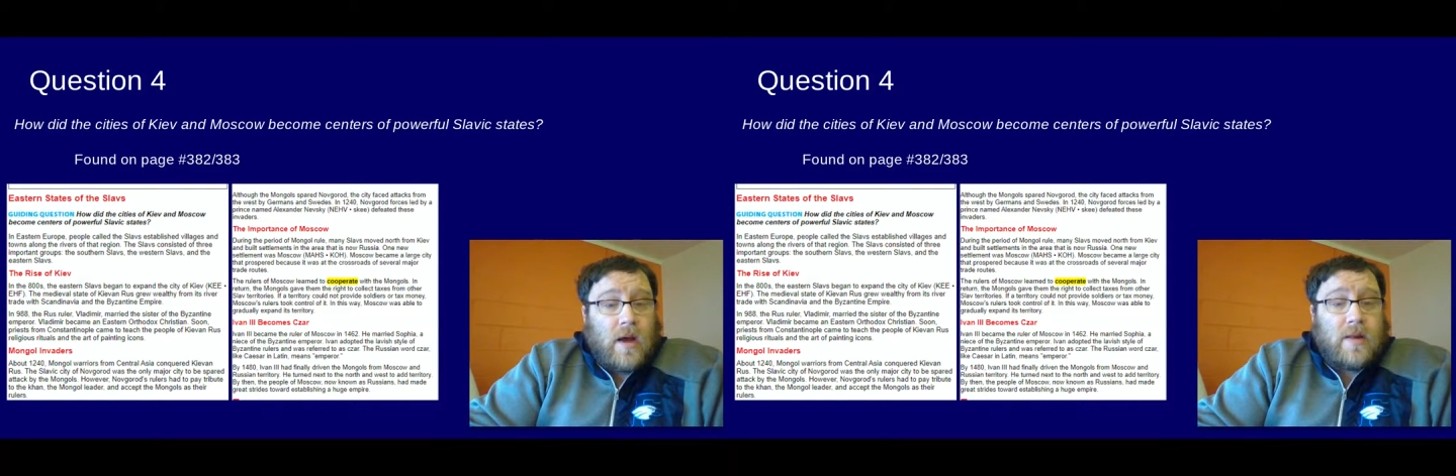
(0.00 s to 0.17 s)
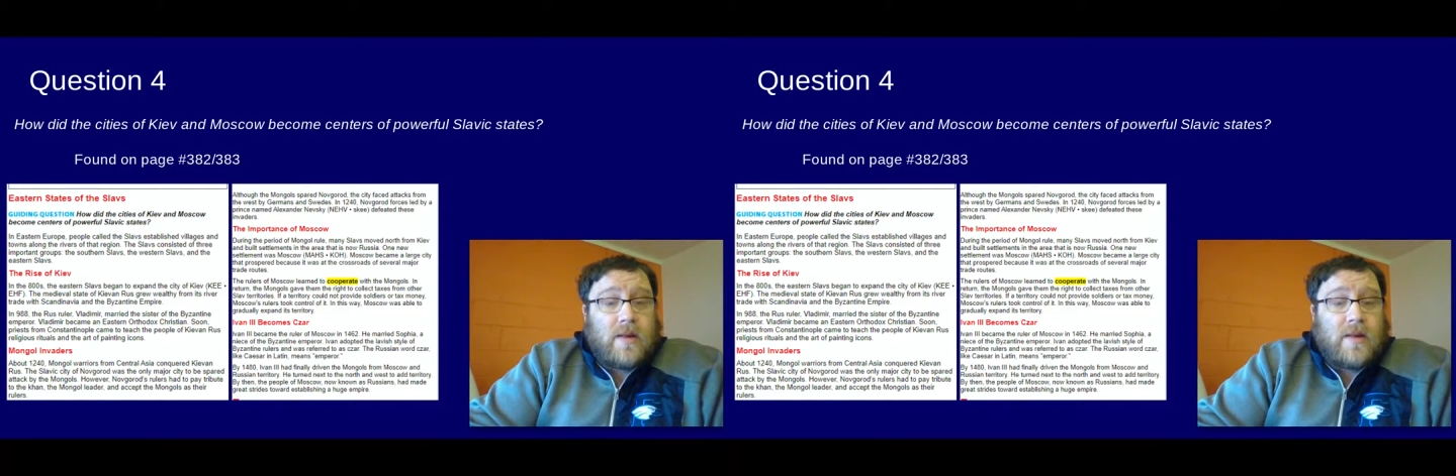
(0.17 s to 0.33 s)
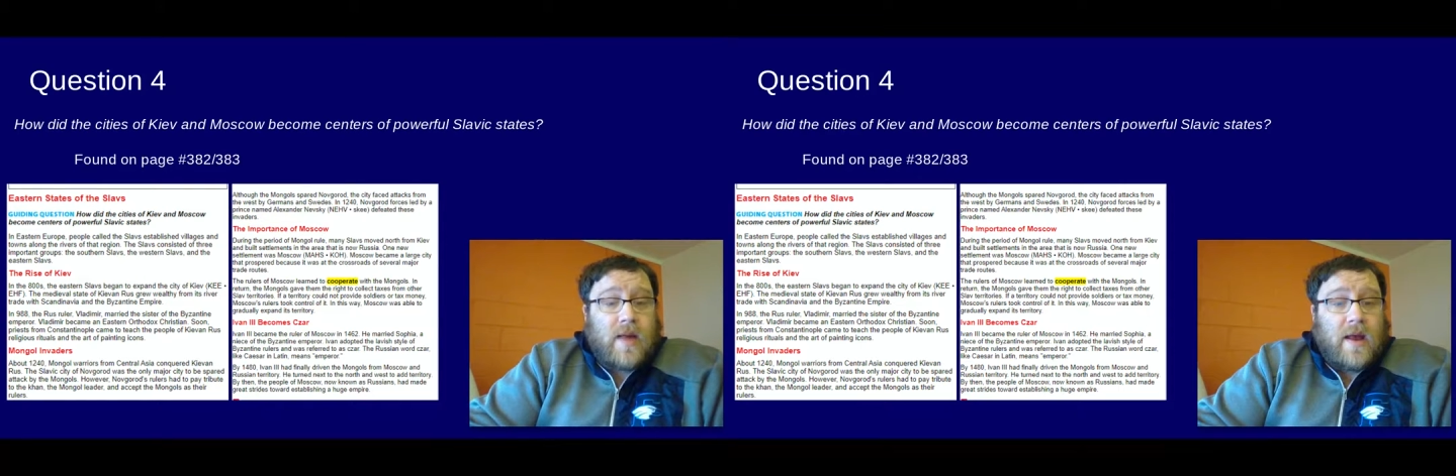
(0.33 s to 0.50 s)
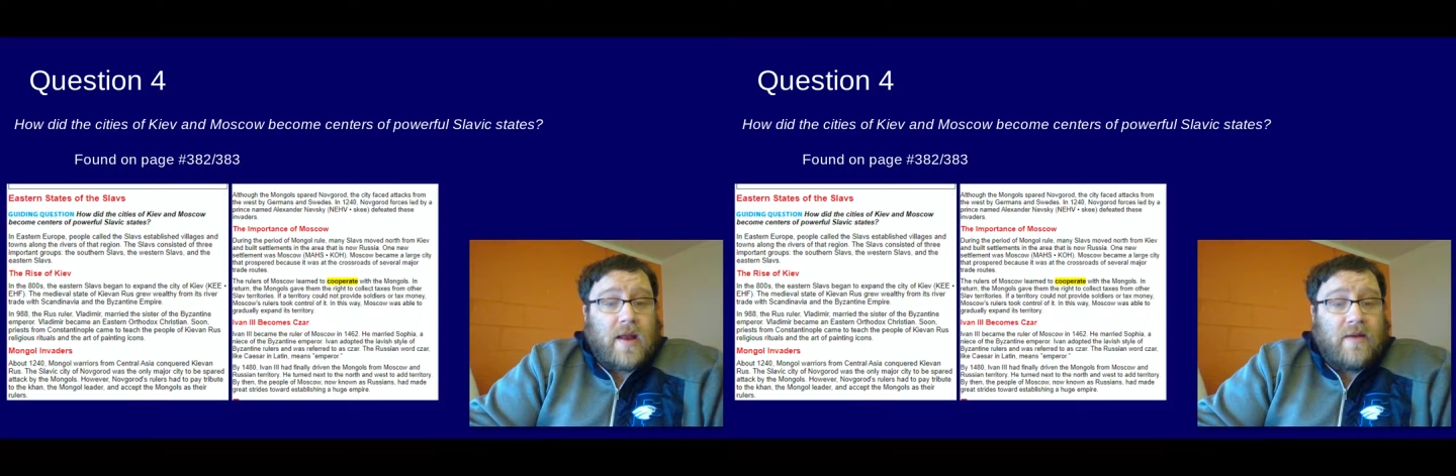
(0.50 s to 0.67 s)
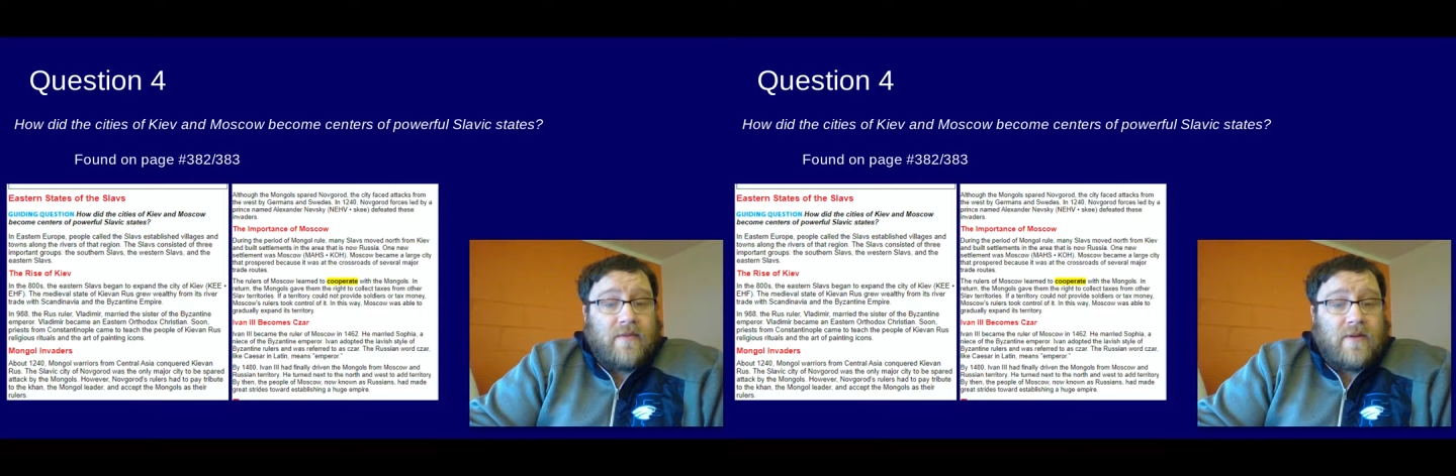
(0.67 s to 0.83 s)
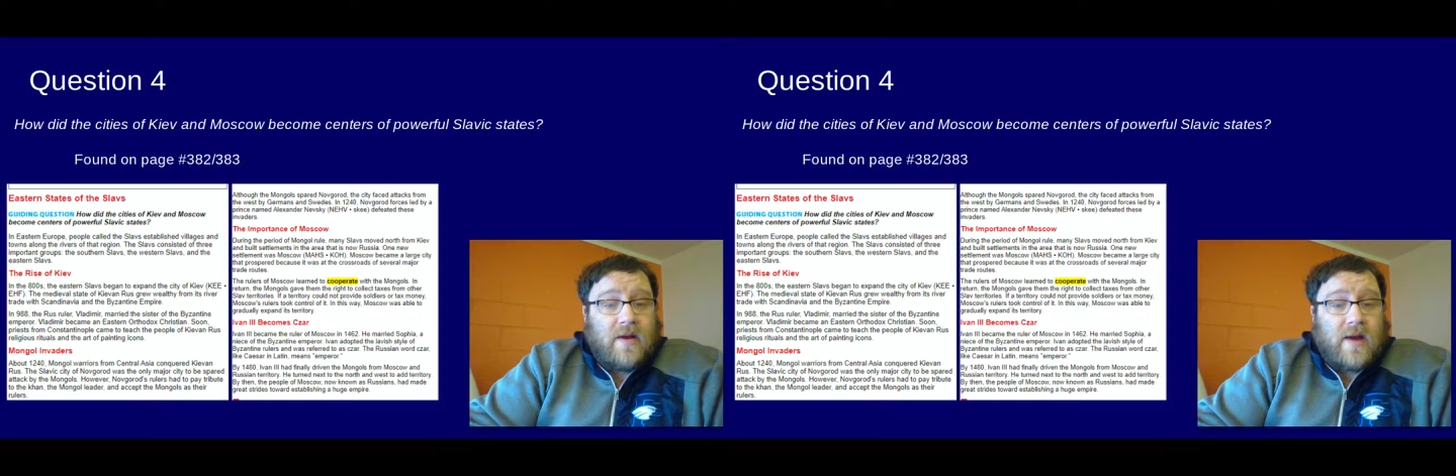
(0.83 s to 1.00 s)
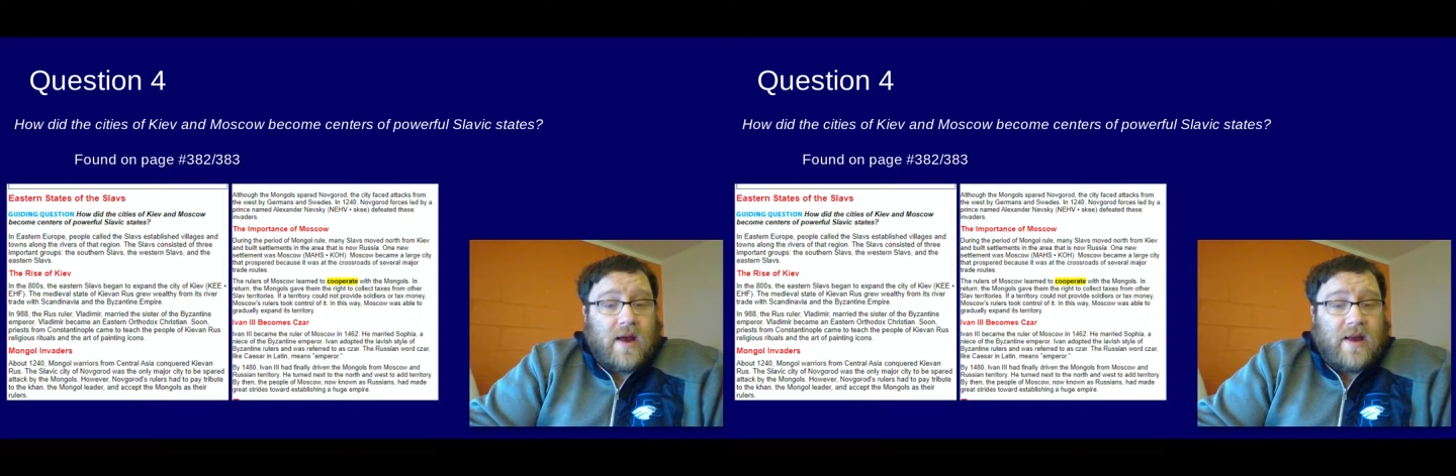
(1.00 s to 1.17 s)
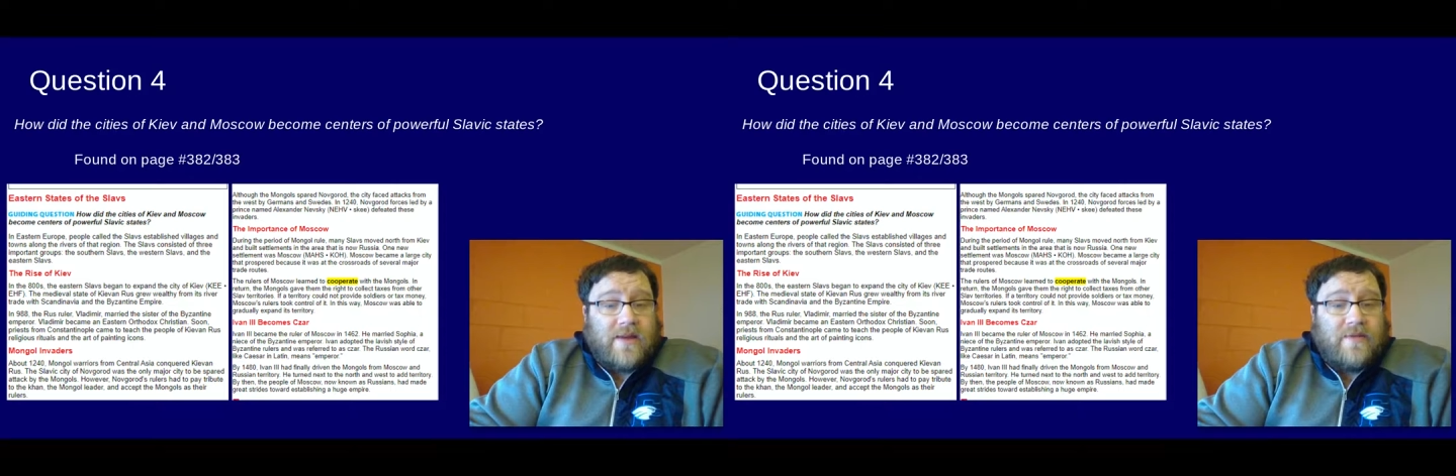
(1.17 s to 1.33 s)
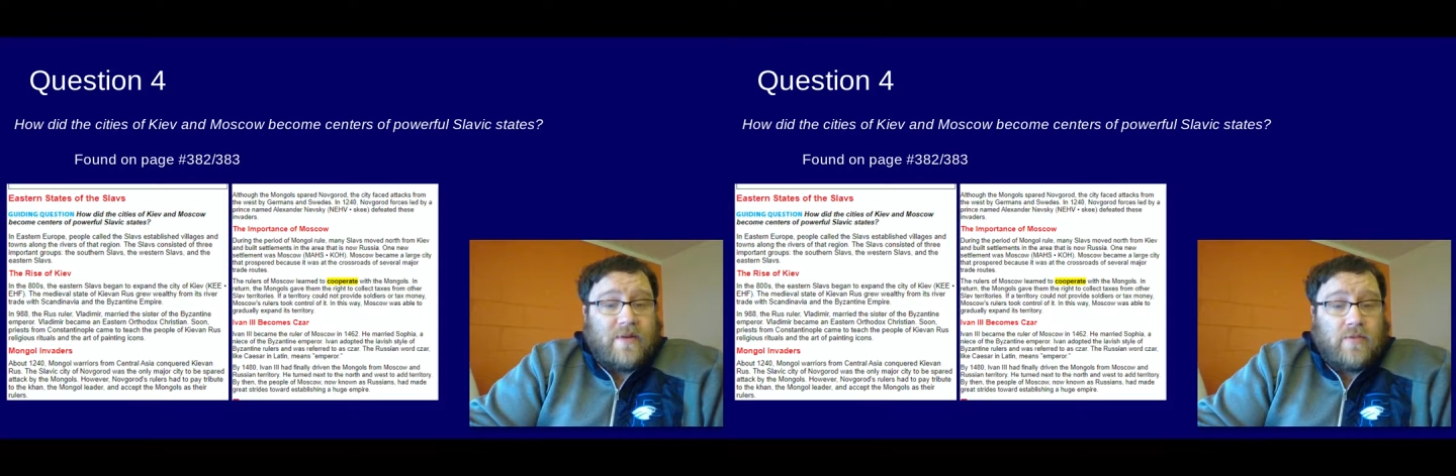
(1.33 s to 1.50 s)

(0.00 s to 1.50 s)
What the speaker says: state of Kievan